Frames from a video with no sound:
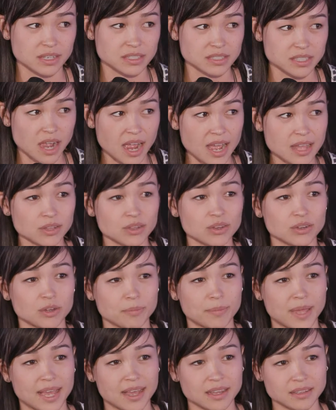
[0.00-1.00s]
a dialogue
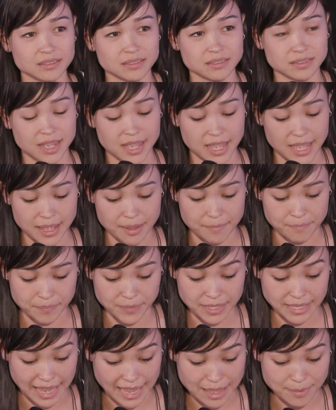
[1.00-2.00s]
about
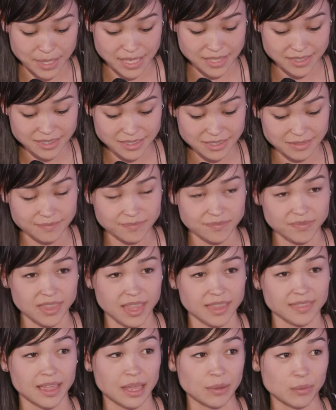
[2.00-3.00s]
gabies
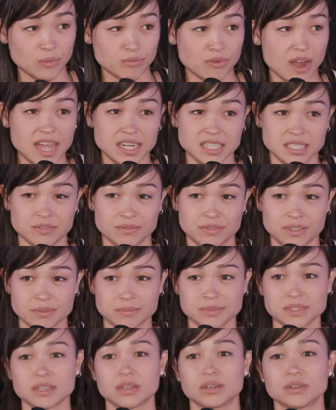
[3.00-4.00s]
that they were writing for
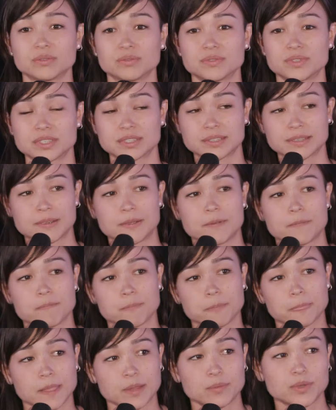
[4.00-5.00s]
themselves,
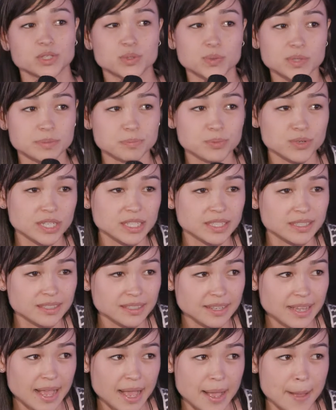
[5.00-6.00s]
which was
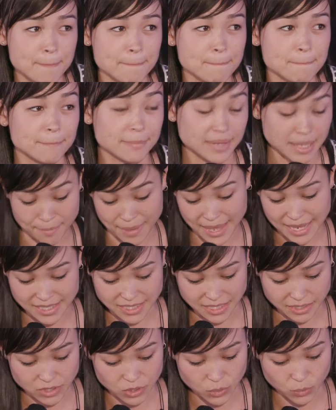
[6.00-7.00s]
pretty
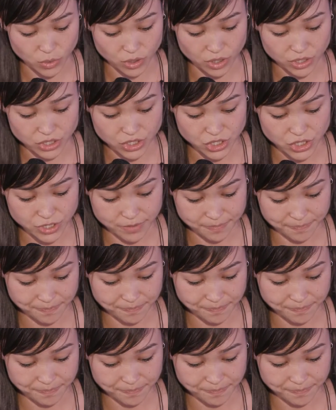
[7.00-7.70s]
amazing to watch.